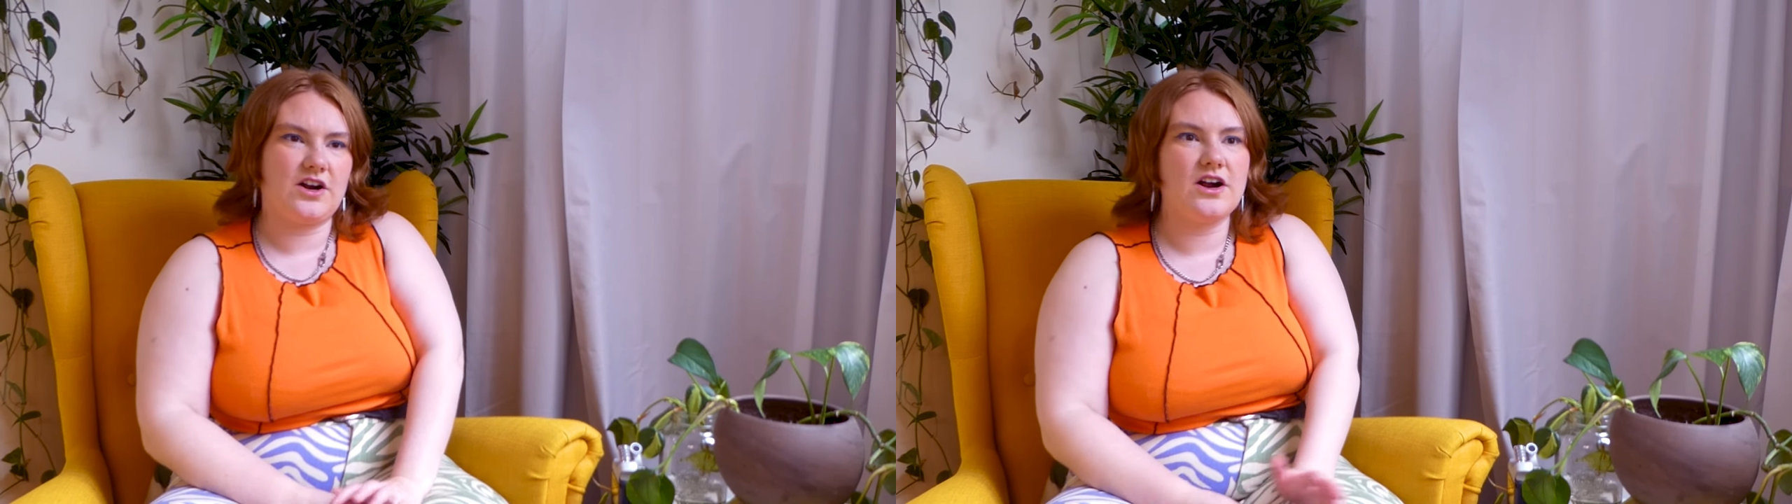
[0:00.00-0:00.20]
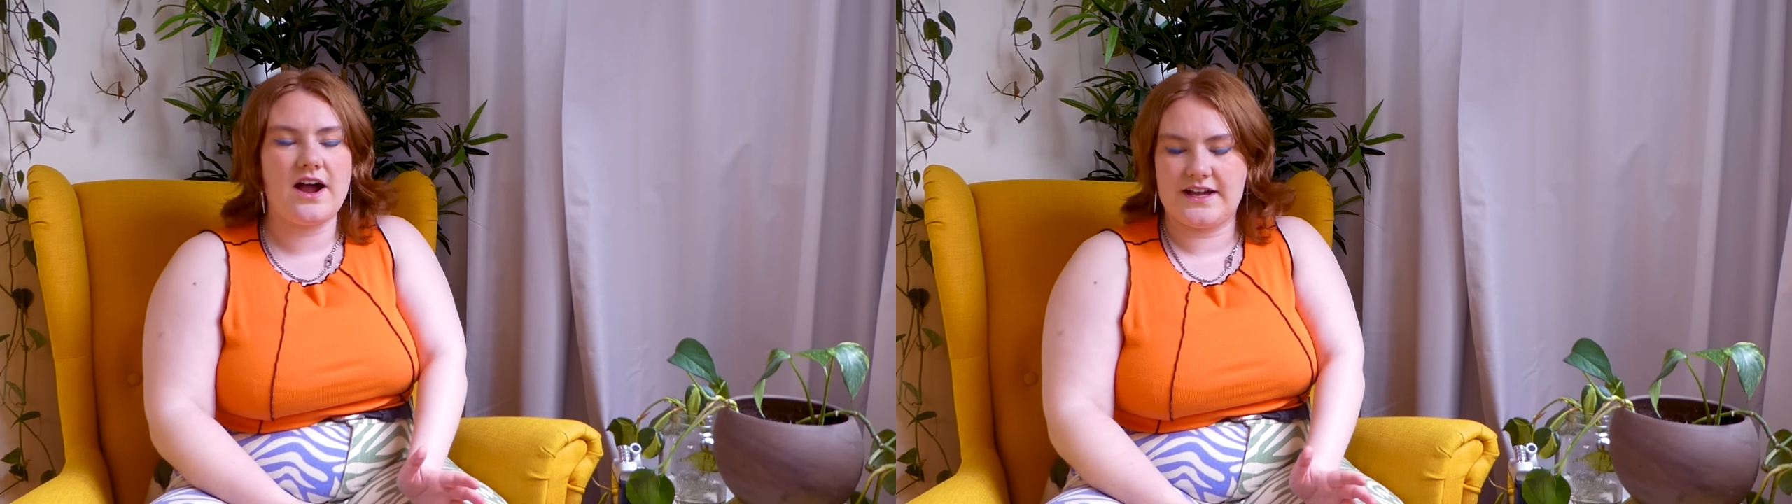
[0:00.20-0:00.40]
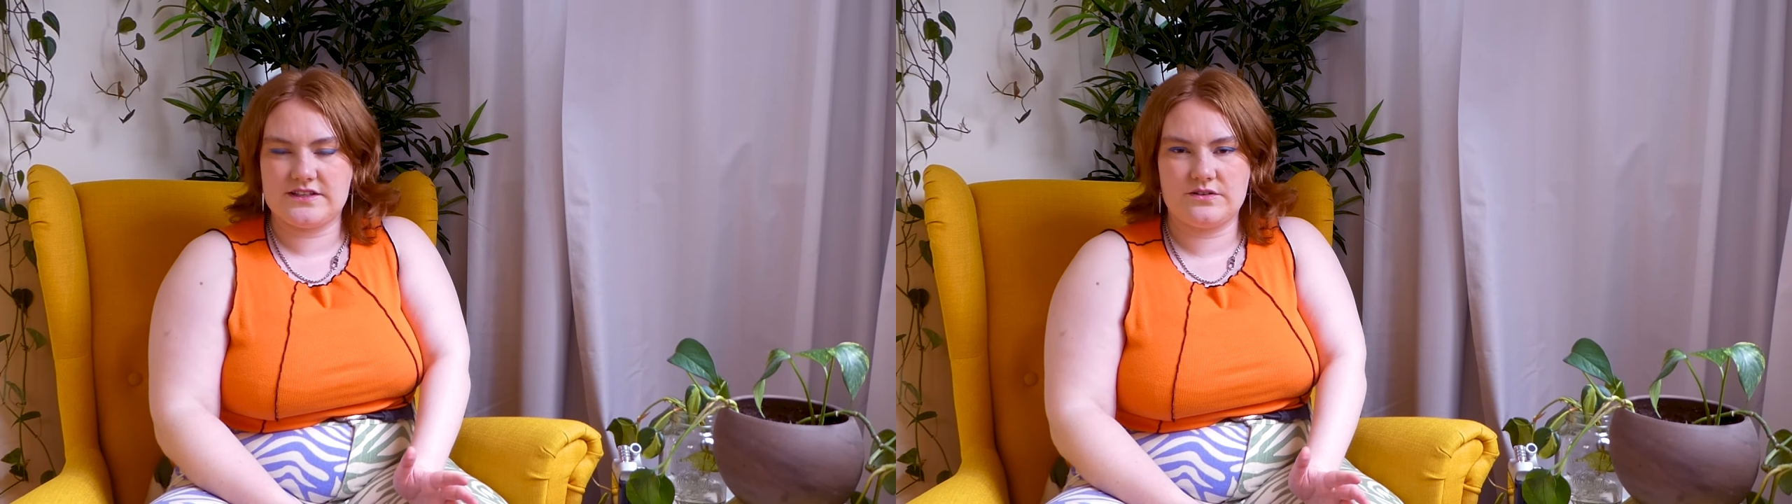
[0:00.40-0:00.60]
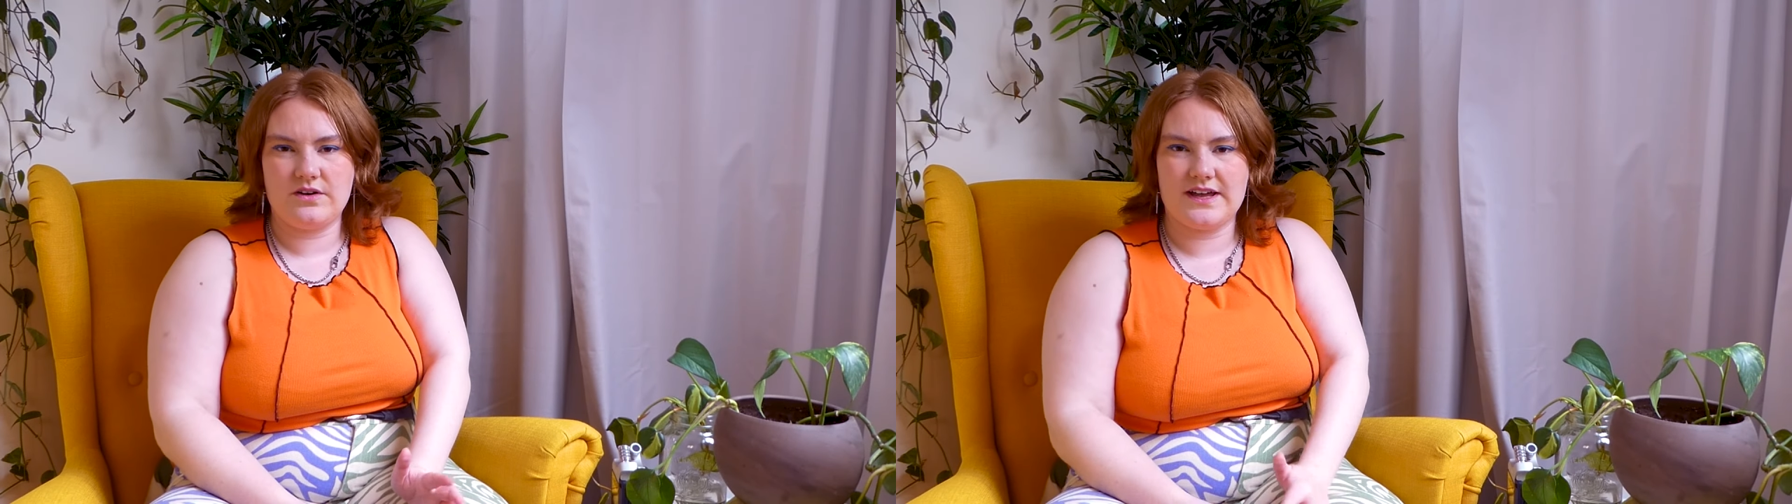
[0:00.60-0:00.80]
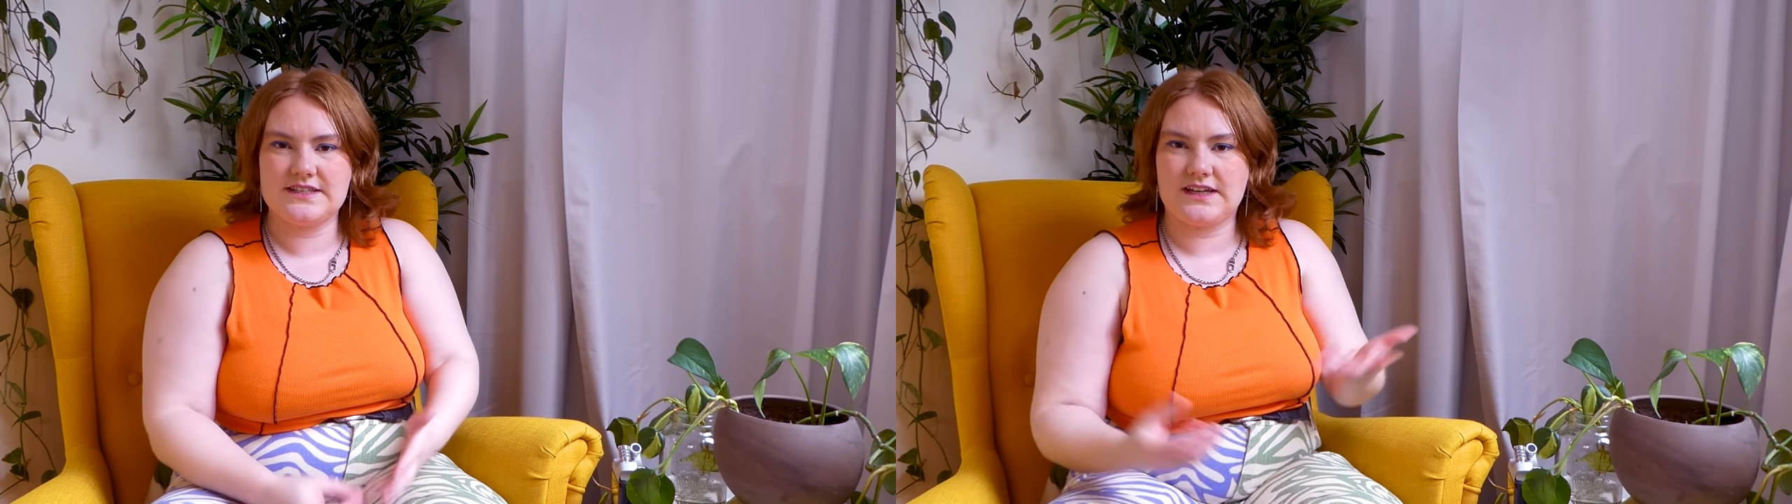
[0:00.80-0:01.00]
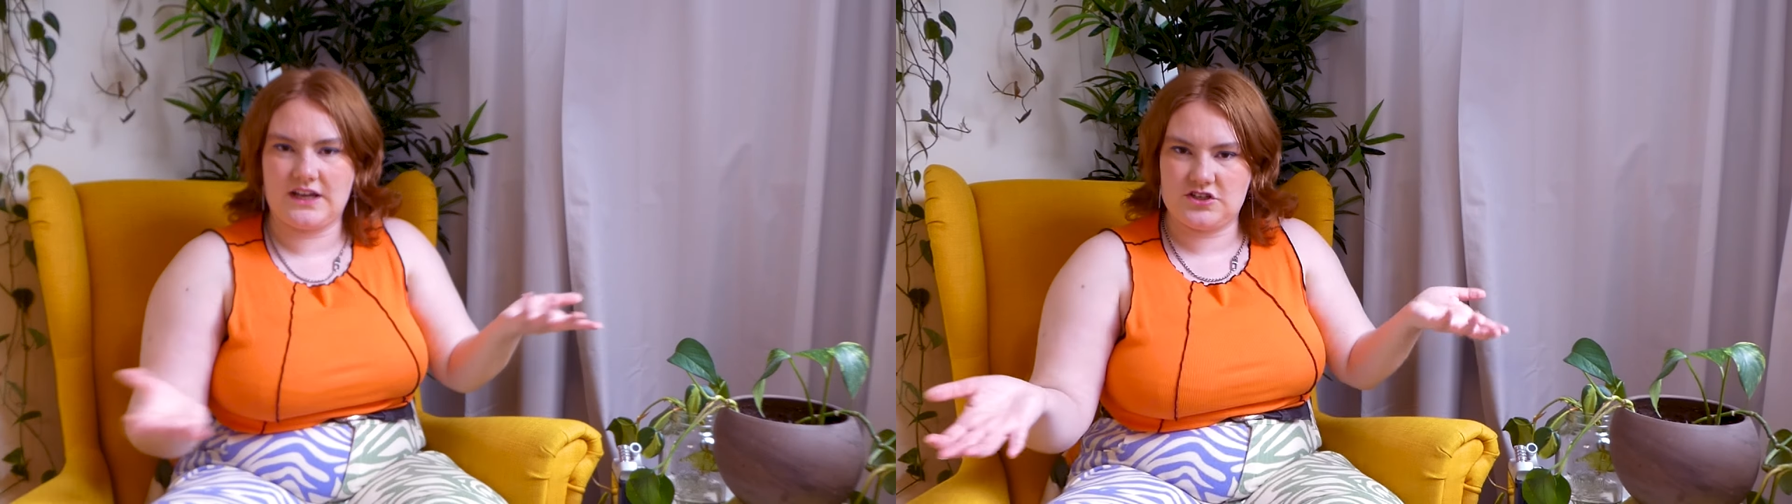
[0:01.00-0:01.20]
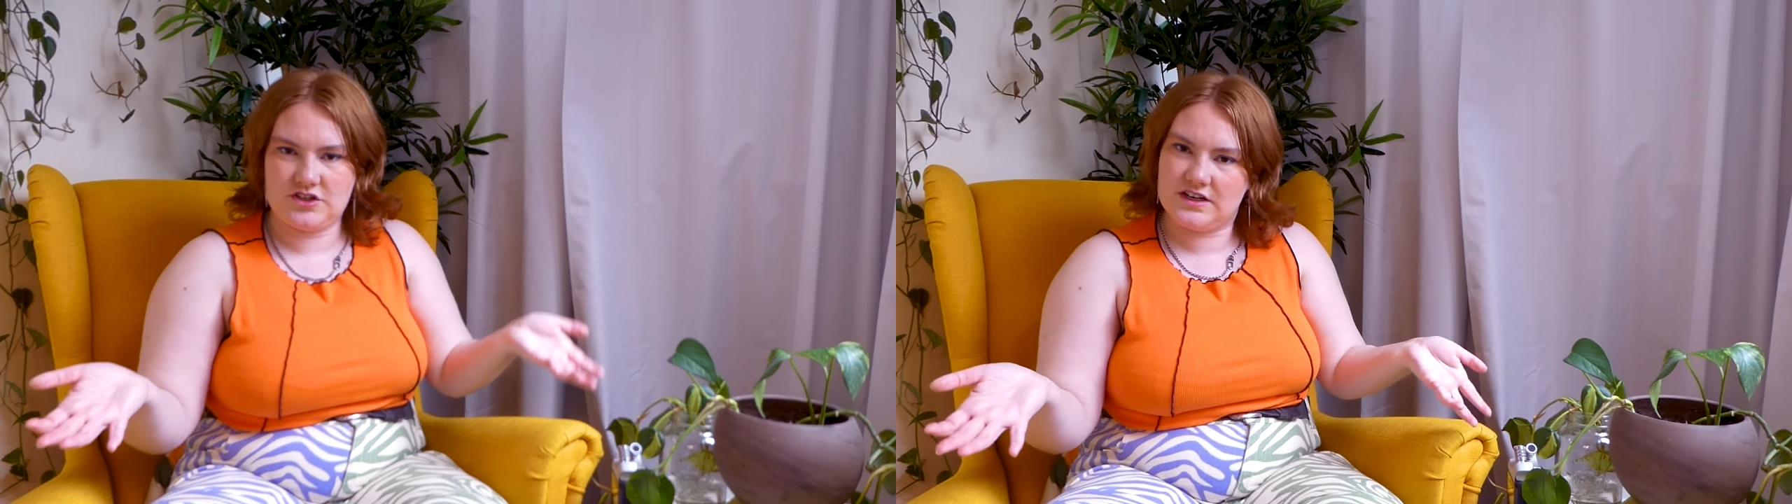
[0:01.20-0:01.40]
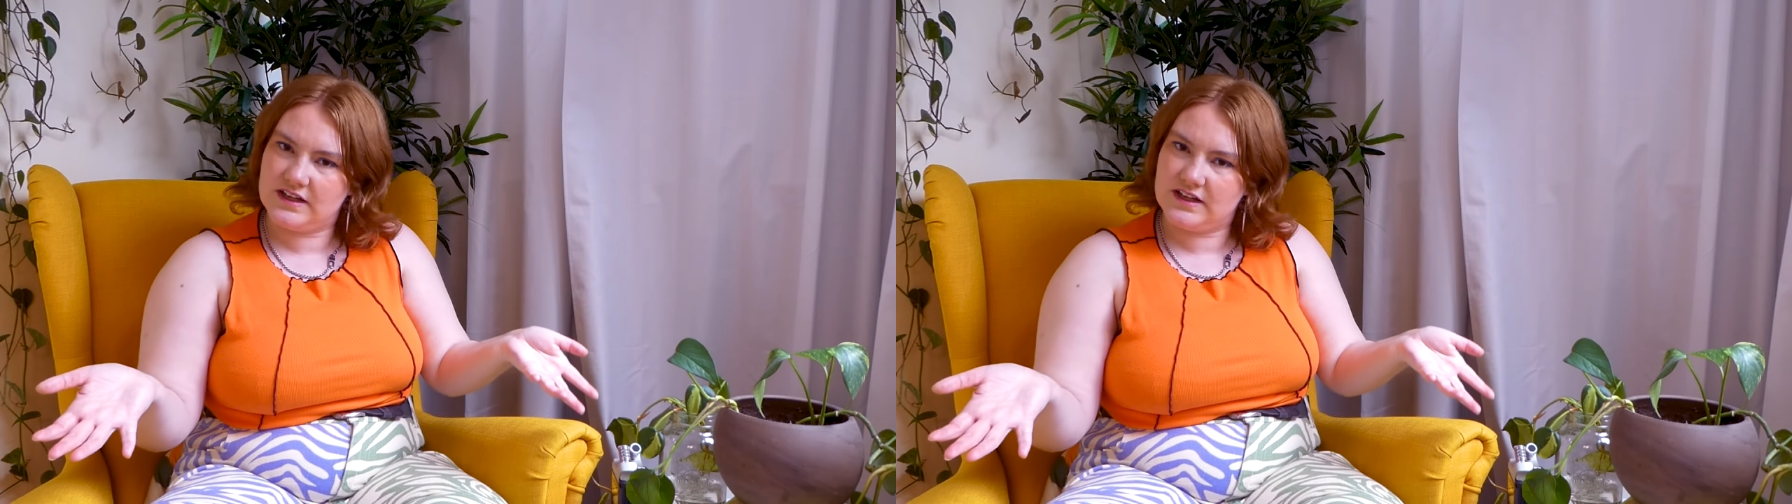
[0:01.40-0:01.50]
her high school has a gay-straight